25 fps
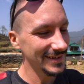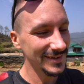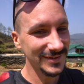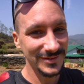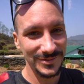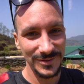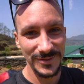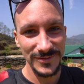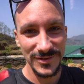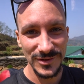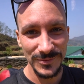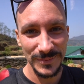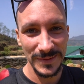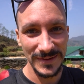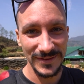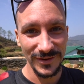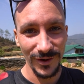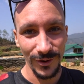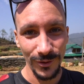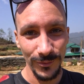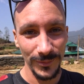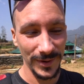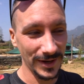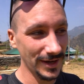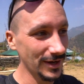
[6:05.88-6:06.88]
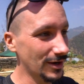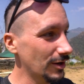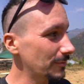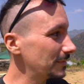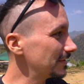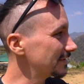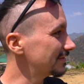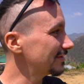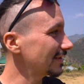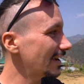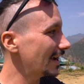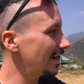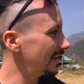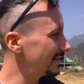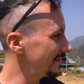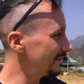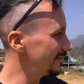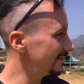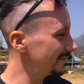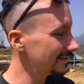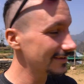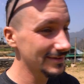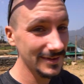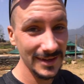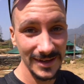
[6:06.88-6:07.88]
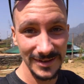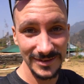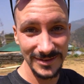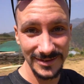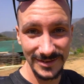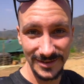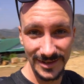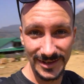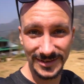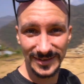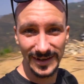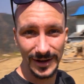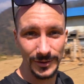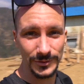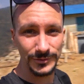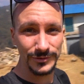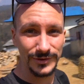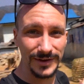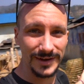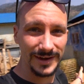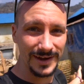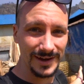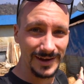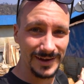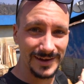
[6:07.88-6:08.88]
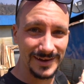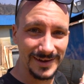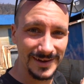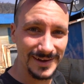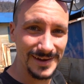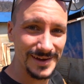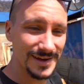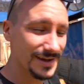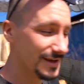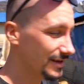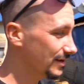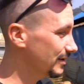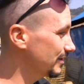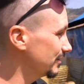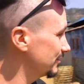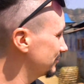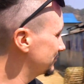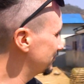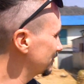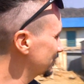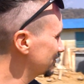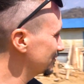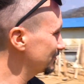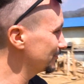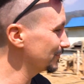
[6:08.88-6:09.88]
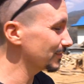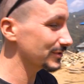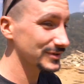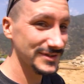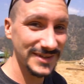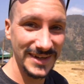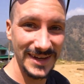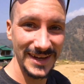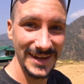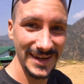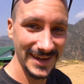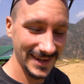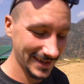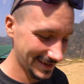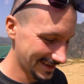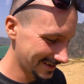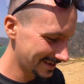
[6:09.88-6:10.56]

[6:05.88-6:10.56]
So we've just been told we can come inside this, this house here for some more tea.